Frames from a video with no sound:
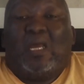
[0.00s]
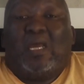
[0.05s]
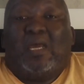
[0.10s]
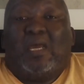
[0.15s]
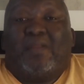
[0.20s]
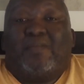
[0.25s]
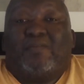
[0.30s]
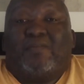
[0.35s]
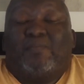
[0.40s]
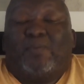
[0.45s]

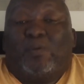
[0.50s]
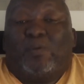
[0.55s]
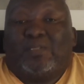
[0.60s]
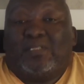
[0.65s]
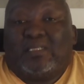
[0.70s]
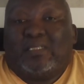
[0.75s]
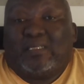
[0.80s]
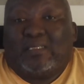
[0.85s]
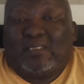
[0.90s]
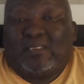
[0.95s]
It is
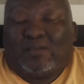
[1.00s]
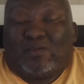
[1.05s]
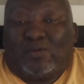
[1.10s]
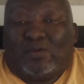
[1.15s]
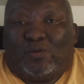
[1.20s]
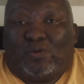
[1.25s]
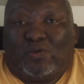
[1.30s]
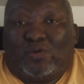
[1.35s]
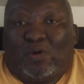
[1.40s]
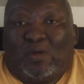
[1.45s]
important
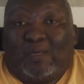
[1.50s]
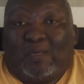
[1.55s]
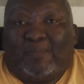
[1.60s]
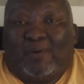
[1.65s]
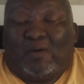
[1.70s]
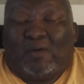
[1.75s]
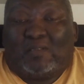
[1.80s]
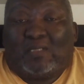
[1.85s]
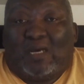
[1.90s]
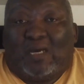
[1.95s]
to talk
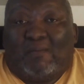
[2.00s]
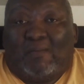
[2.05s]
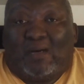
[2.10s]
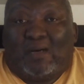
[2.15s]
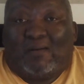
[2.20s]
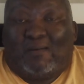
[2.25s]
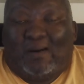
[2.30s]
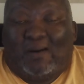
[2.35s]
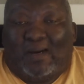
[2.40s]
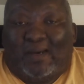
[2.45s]
about
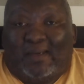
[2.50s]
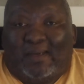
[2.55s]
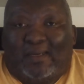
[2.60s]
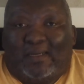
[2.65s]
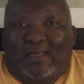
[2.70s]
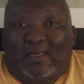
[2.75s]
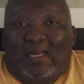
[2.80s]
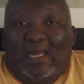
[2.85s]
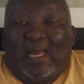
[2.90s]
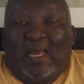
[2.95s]

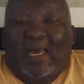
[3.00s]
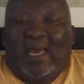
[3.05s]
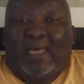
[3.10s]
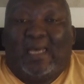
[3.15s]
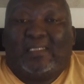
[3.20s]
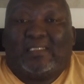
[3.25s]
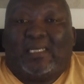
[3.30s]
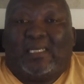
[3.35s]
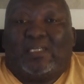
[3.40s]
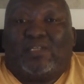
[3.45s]
Amakwaya
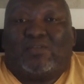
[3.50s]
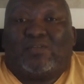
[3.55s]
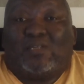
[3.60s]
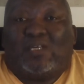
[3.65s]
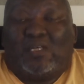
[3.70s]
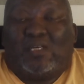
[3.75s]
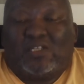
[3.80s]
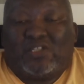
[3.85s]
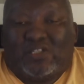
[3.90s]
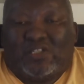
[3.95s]
and
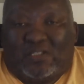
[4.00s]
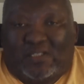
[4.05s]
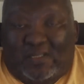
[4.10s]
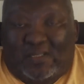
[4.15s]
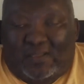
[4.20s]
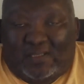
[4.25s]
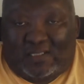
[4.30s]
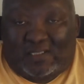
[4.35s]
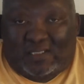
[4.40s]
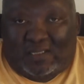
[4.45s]
education
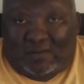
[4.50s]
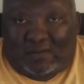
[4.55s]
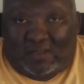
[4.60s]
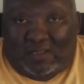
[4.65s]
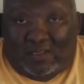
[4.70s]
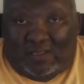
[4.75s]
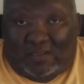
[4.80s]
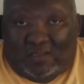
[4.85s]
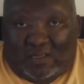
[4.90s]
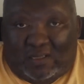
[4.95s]
in the
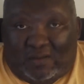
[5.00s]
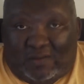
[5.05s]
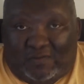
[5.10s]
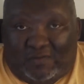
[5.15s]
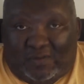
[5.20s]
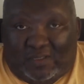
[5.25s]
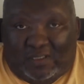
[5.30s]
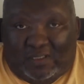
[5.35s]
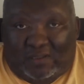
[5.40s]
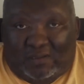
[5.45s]
South
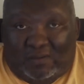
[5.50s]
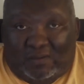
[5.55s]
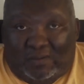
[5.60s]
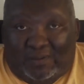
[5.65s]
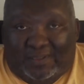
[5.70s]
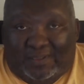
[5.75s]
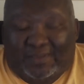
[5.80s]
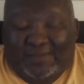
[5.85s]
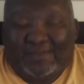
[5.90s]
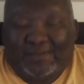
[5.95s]
African
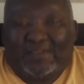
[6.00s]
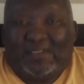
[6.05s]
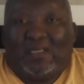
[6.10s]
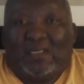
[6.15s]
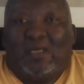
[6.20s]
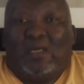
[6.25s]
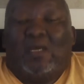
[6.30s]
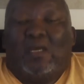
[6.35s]
context.